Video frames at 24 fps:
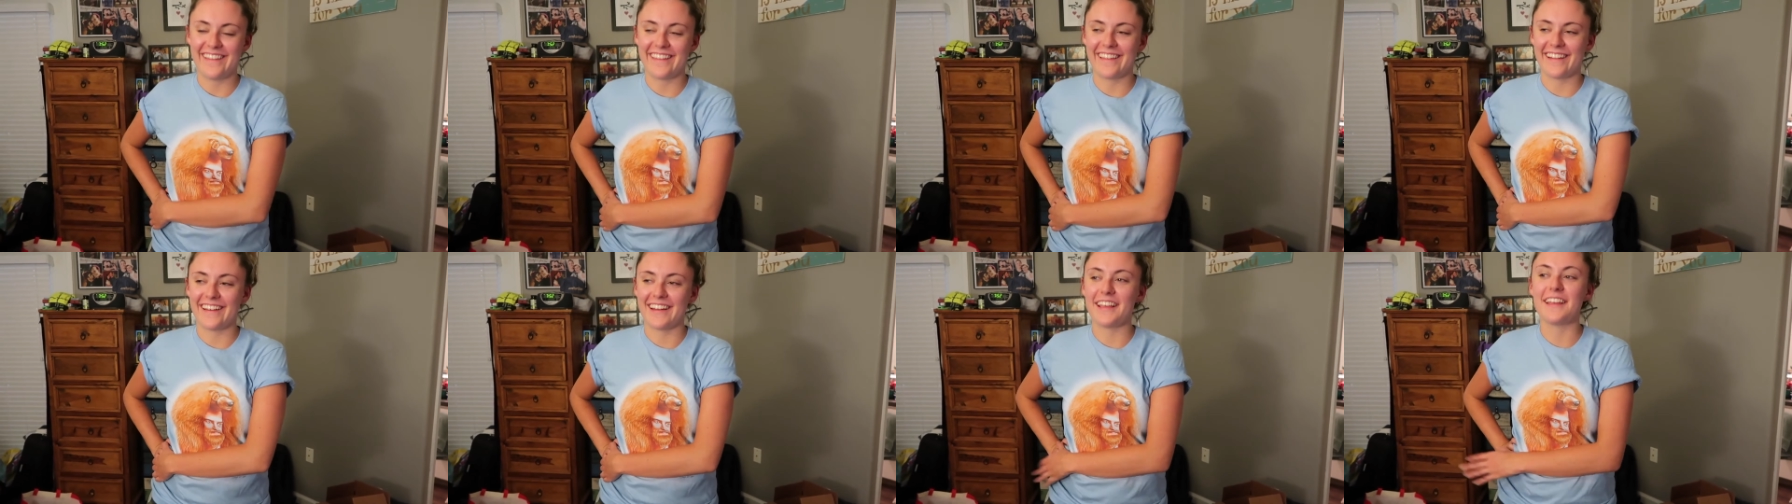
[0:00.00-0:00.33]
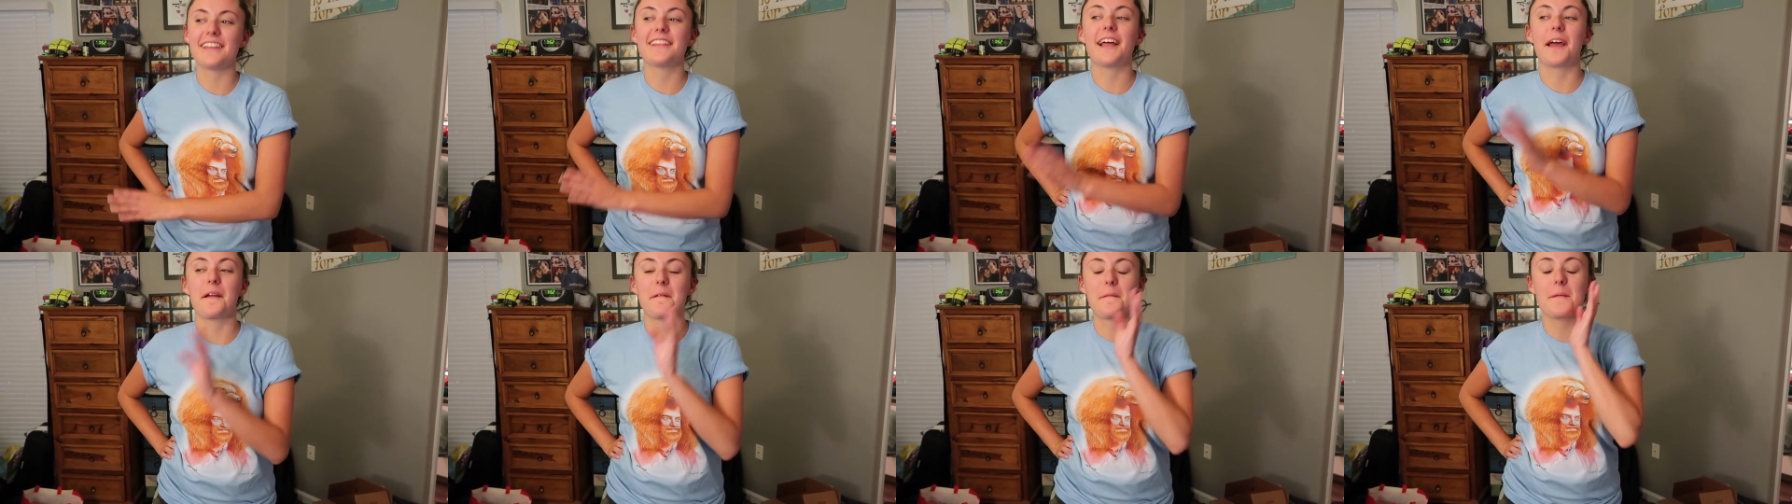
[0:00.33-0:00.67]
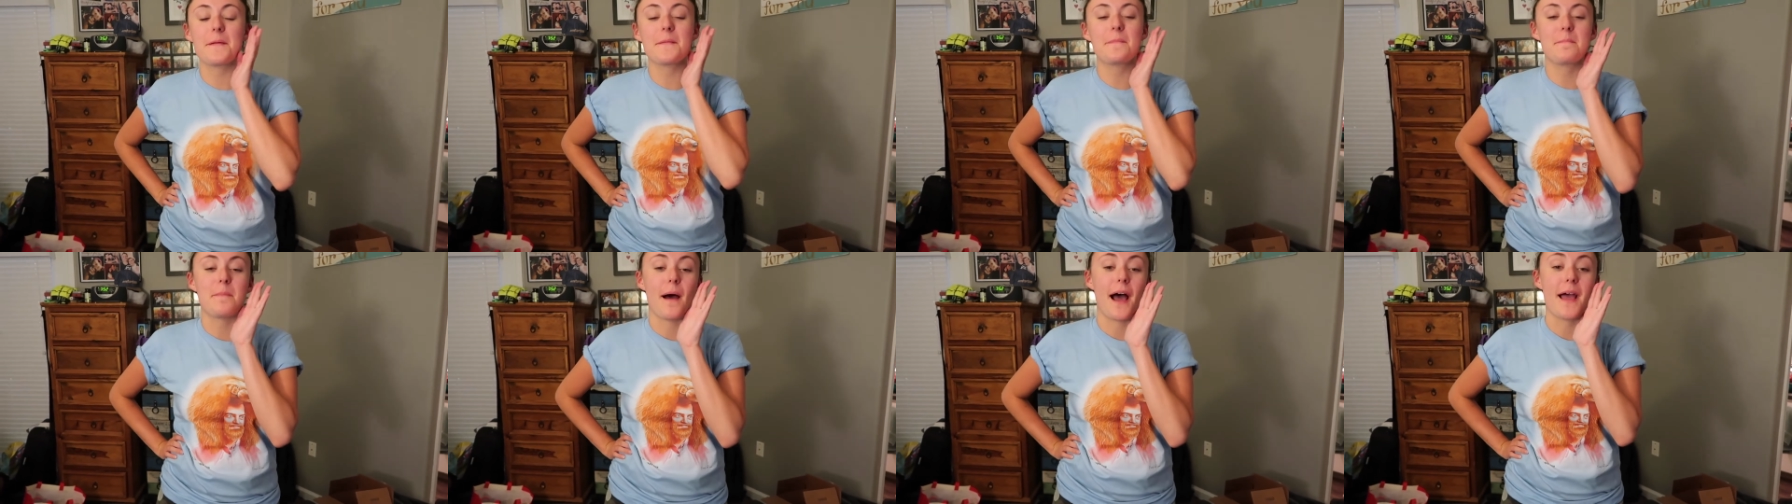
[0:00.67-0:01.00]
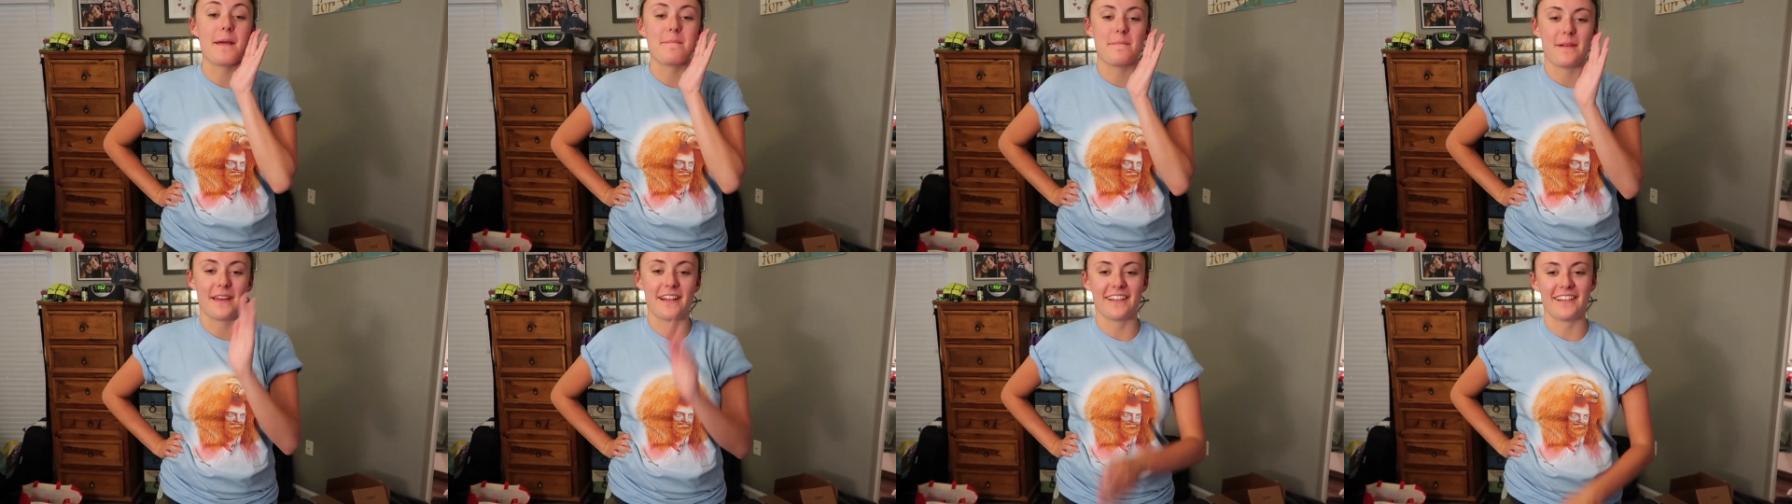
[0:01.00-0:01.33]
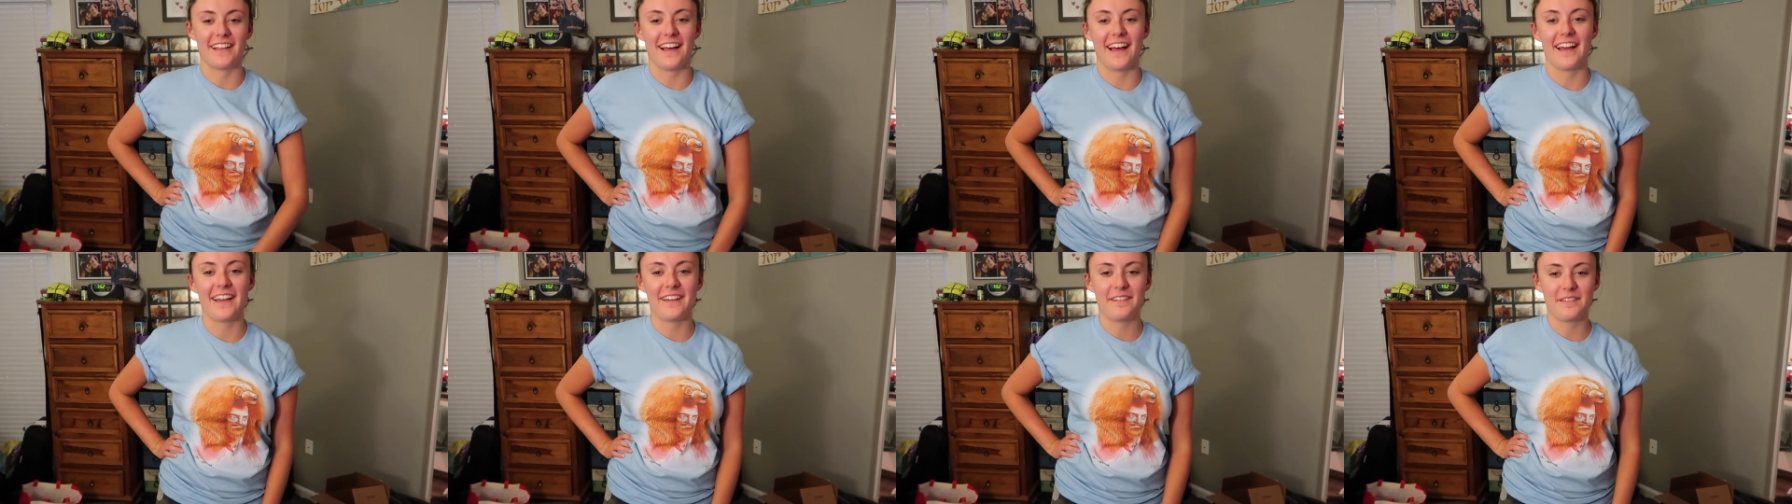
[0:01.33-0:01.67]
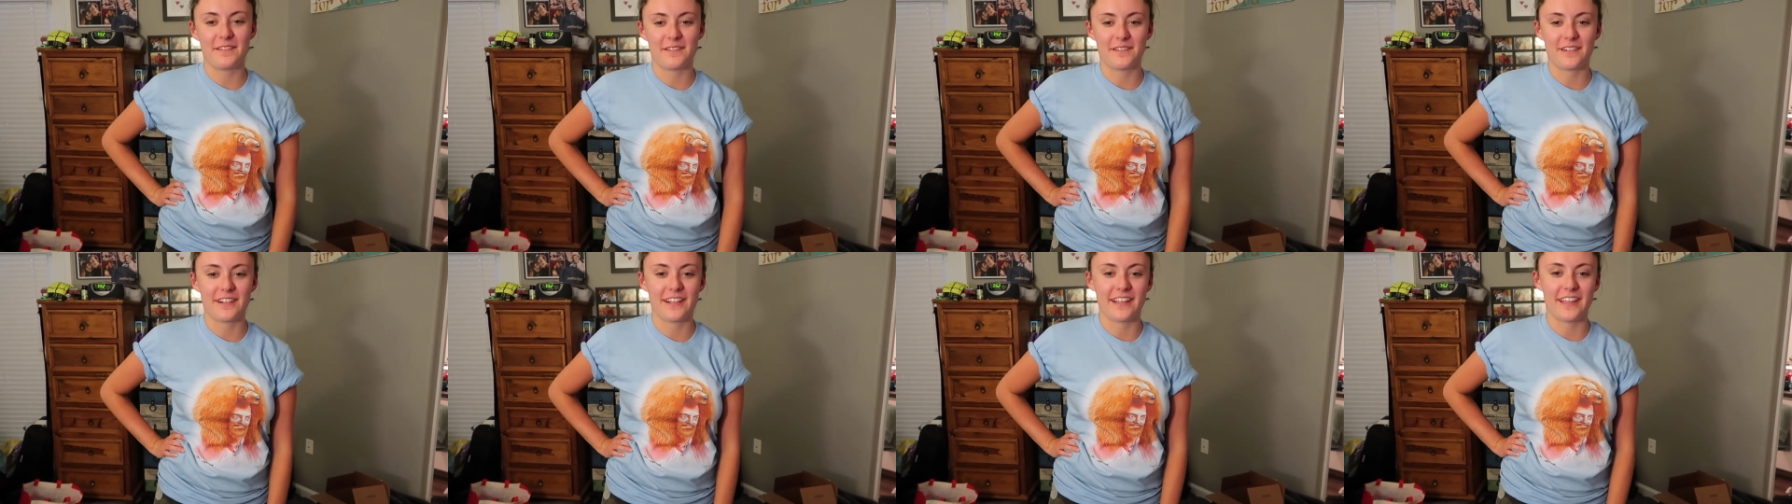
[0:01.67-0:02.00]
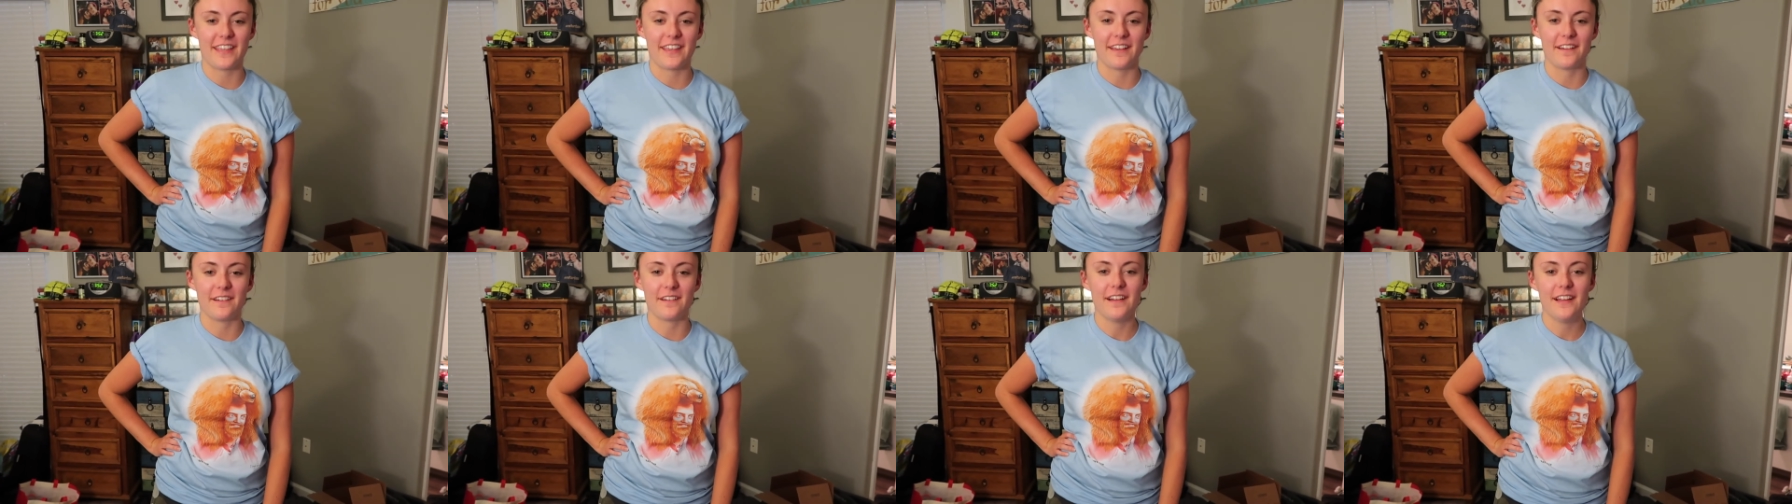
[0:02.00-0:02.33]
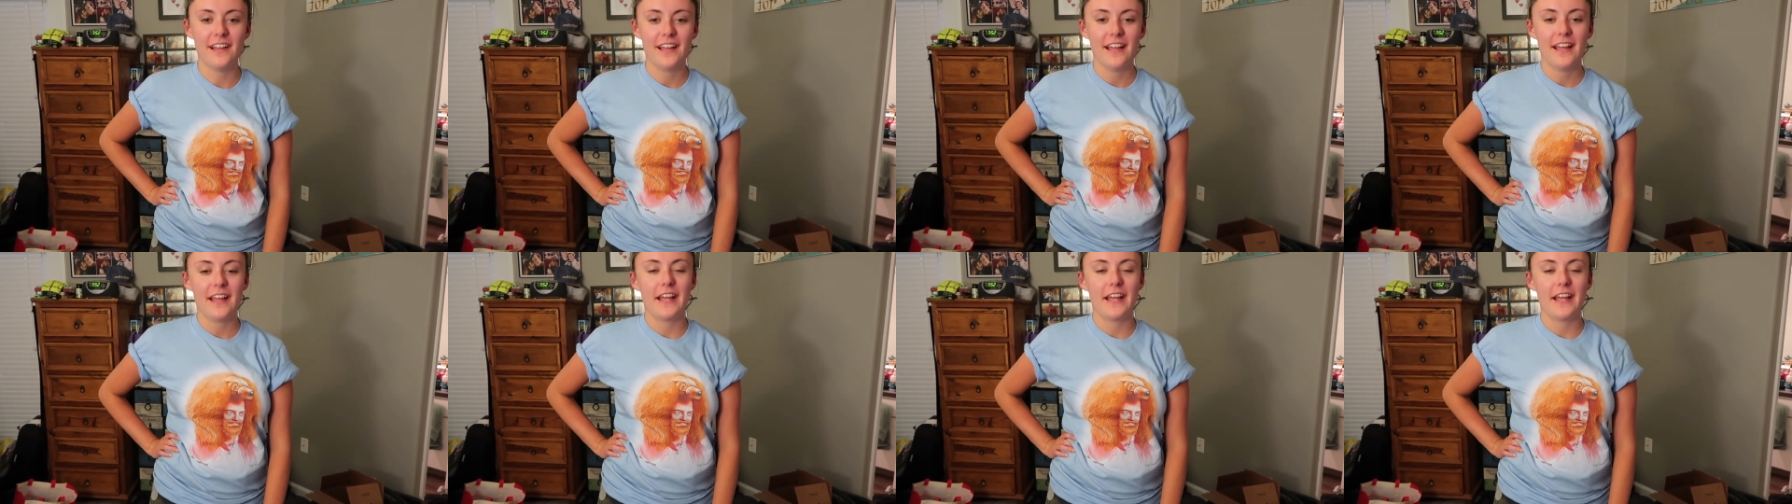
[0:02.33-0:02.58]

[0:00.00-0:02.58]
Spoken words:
And then he, like, would pipe in a lot. It was really cute.